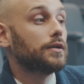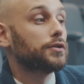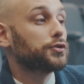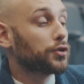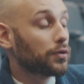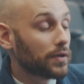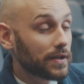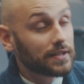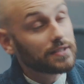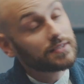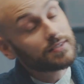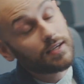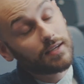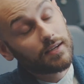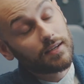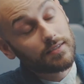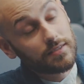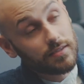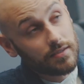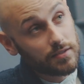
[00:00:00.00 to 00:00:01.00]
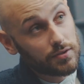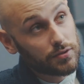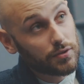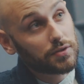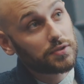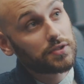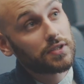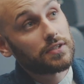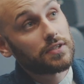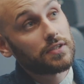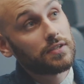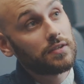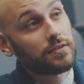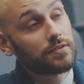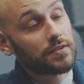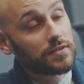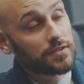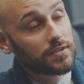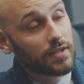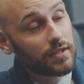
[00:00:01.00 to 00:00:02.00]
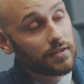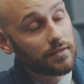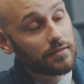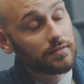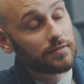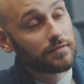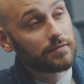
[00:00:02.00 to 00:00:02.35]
drawings and as to the structural engineer design.